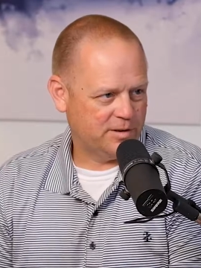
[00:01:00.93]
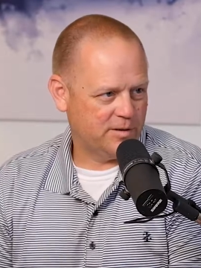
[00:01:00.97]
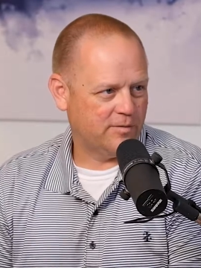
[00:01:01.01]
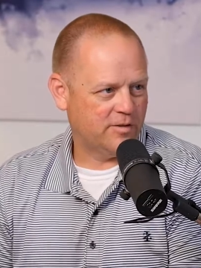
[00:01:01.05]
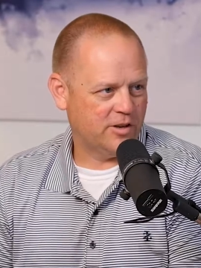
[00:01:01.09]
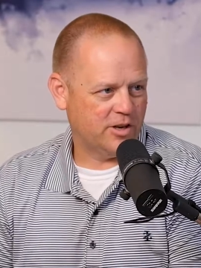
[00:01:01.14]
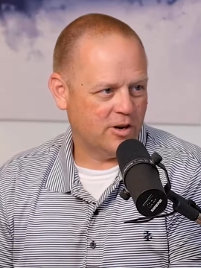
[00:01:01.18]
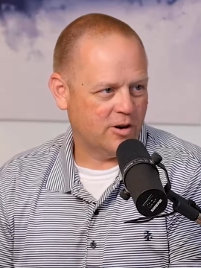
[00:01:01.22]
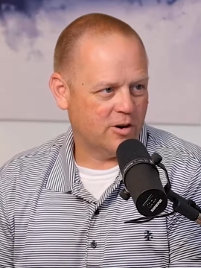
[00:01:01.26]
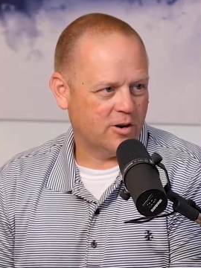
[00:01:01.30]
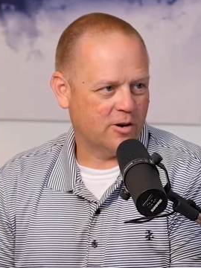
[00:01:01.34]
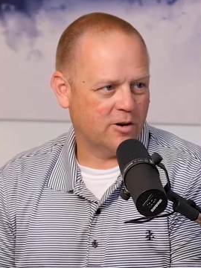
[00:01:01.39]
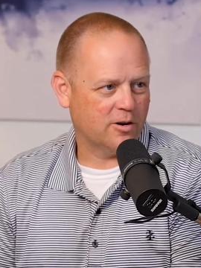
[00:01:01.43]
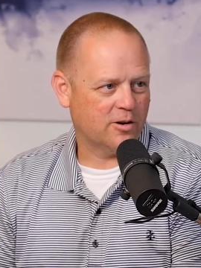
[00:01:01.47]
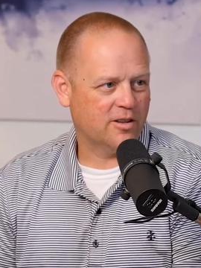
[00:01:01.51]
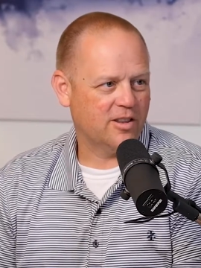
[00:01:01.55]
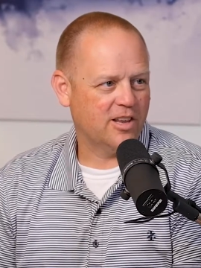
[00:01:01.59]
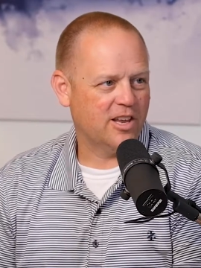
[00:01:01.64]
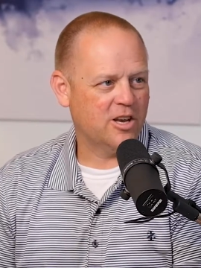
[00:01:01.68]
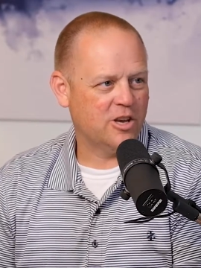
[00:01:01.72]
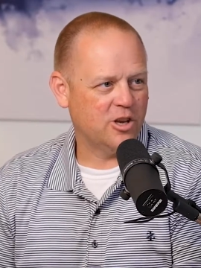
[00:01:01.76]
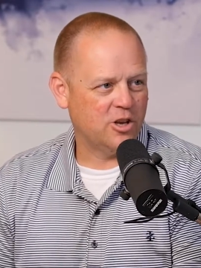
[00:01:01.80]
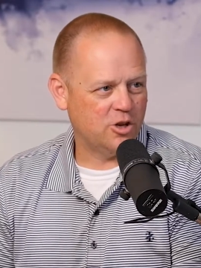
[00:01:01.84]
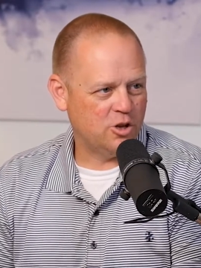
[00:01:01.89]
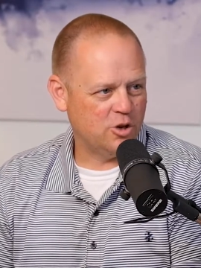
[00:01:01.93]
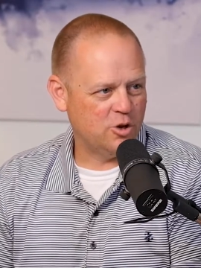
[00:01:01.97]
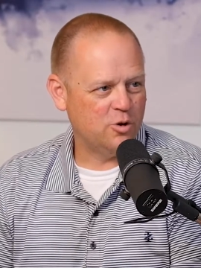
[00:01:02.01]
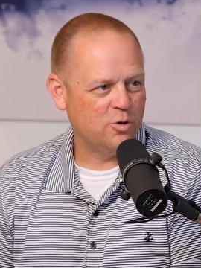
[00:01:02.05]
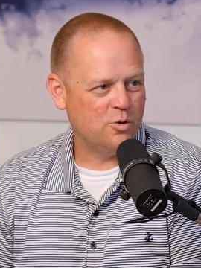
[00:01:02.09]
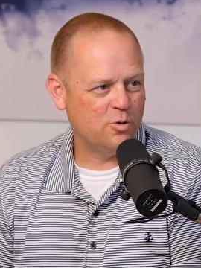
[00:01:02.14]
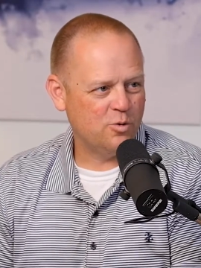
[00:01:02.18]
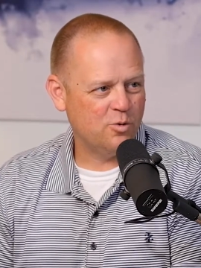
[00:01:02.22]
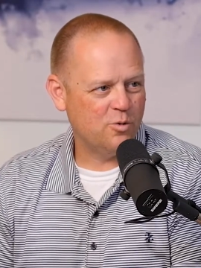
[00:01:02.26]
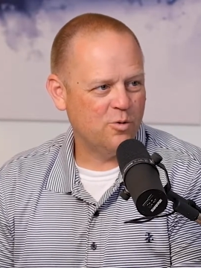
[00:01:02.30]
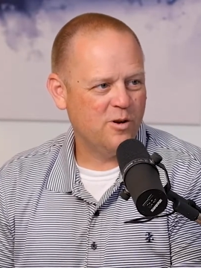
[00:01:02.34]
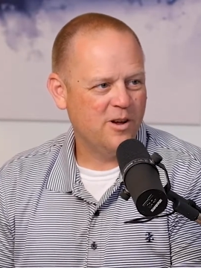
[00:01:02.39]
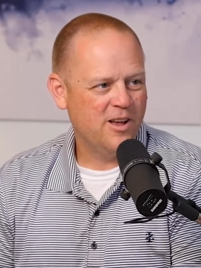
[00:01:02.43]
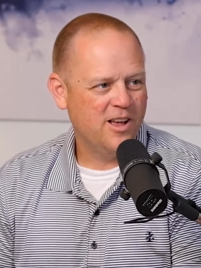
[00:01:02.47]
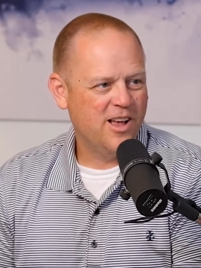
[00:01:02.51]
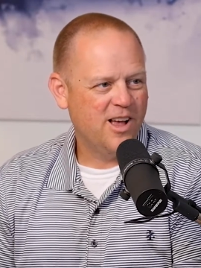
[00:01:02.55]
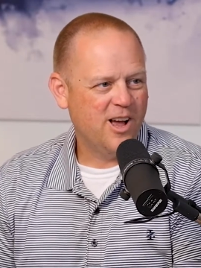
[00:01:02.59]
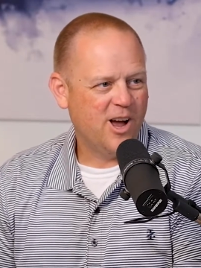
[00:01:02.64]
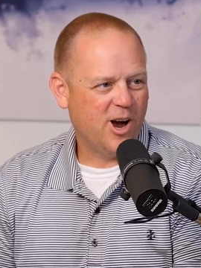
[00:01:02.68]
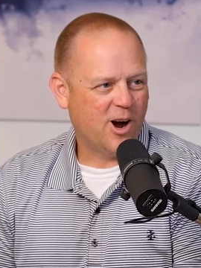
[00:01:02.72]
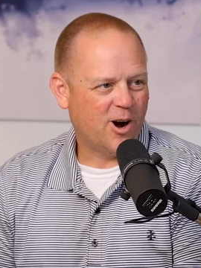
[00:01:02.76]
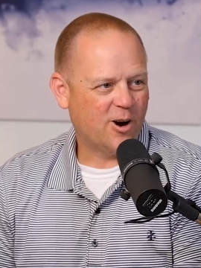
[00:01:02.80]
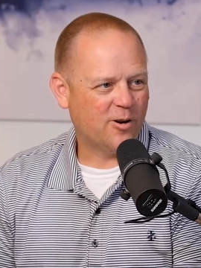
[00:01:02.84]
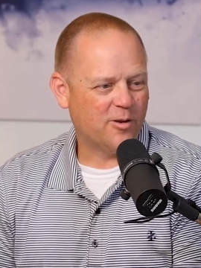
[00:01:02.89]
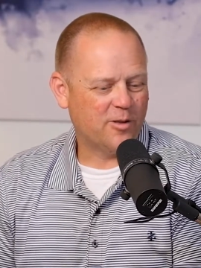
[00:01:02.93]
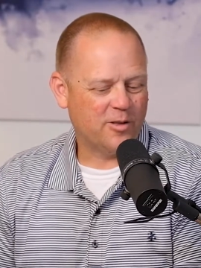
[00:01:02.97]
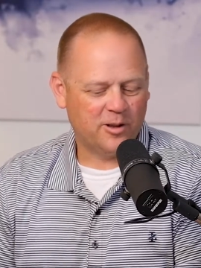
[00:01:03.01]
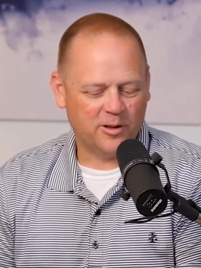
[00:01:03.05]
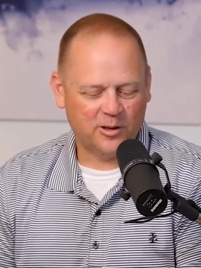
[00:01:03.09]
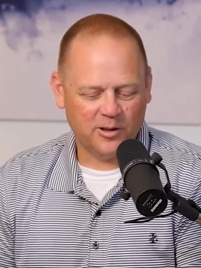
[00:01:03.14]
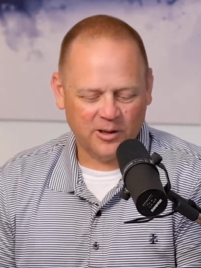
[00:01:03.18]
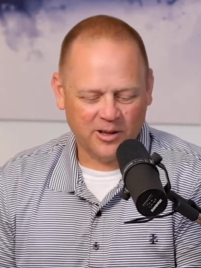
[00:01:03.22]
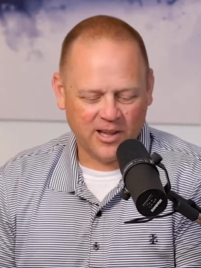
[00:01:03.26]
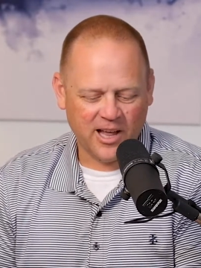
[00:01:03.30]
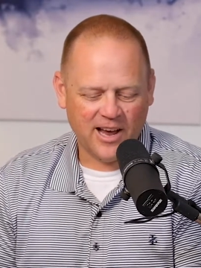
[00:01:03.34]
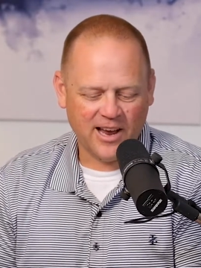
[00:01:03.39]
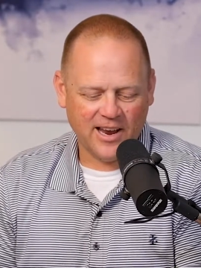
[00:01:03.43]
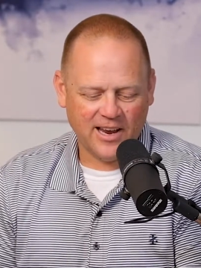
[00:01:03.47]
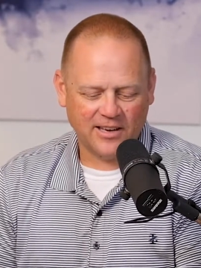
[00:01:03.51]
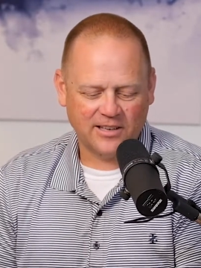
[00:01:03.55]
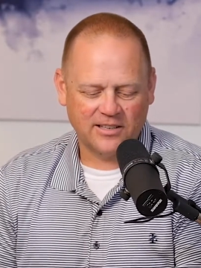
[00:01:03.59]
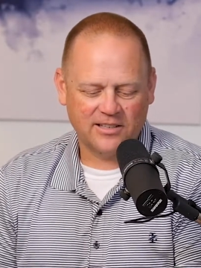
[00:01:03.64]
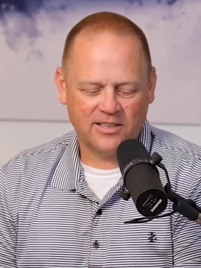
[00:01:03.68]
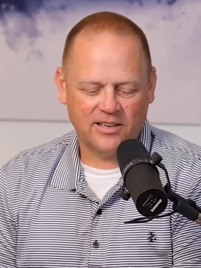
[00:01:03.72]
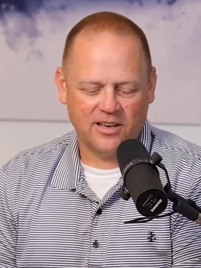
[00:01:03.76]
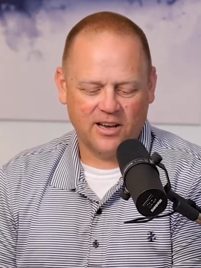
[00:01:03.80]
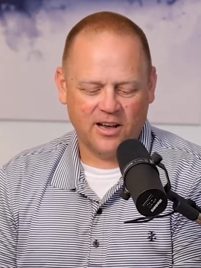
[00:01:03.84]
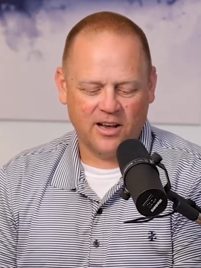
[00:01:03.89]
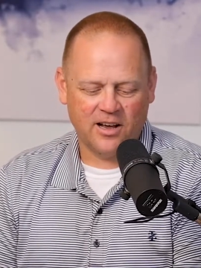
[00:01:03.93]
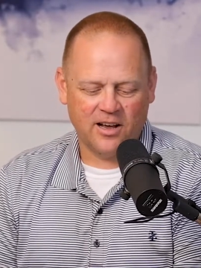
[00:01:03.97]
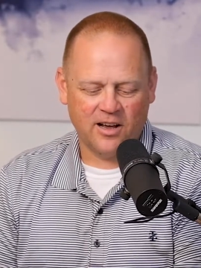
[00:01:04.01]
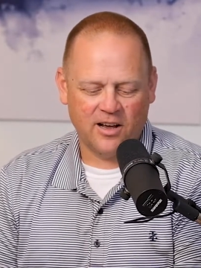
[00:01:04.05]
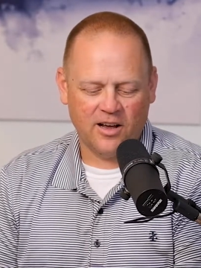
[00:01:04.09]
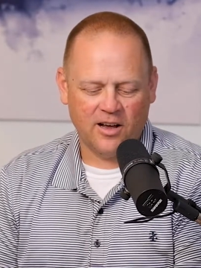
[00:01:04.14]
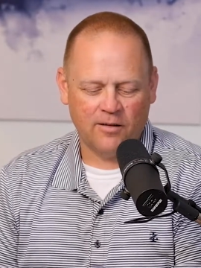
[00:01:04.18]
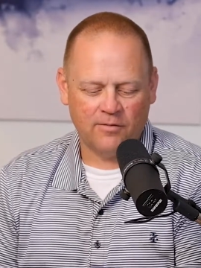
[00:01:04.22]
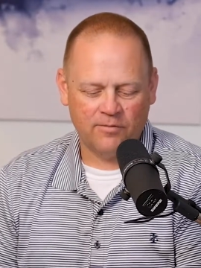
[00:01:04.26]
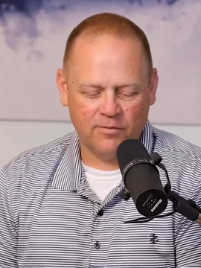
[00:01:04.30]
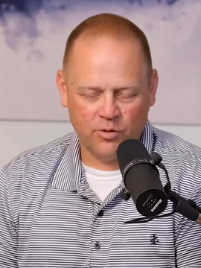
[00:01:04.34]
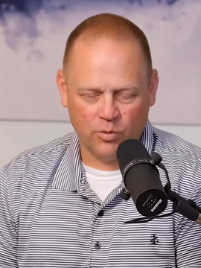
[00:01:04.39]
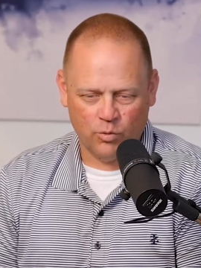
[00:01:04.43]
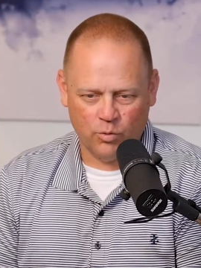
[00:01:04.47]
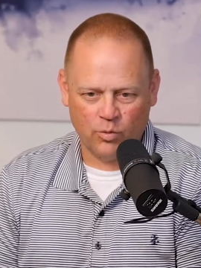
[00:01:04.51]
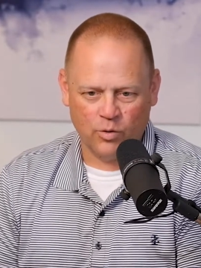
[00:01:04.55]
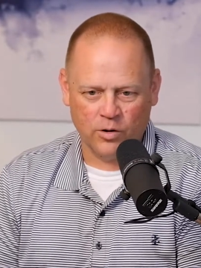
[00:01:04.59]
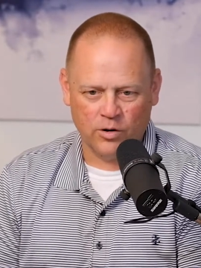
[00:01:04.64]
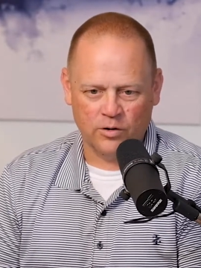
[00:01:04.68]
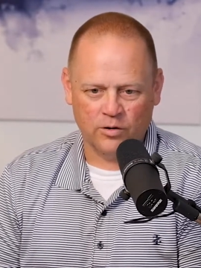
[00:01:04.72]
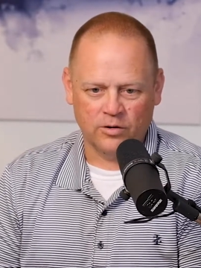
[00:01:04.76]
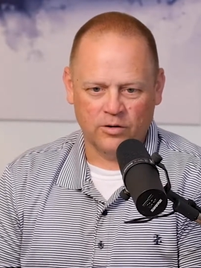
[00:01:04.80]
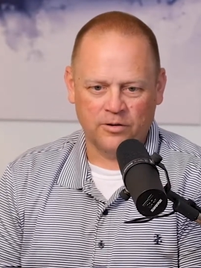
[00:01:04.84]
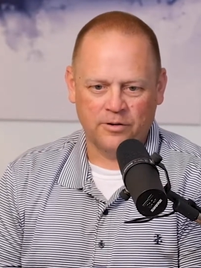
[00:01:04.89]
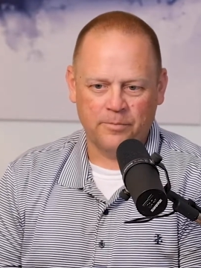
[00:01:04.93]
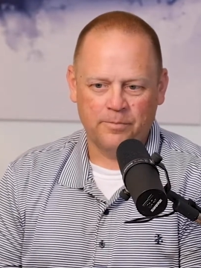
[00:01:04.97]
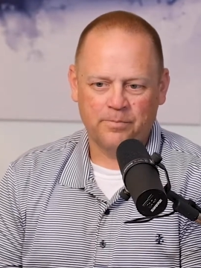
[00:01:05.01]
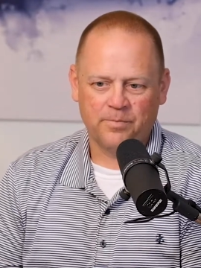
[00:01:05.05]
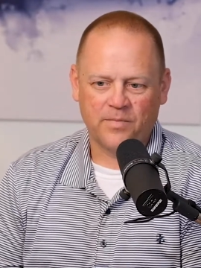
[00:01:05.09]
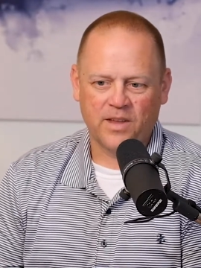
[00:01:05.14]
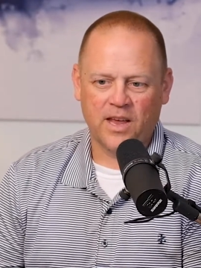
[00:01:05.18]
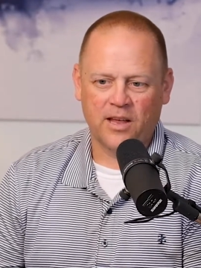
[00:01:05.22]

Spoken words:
of the earth and you are the light of the world.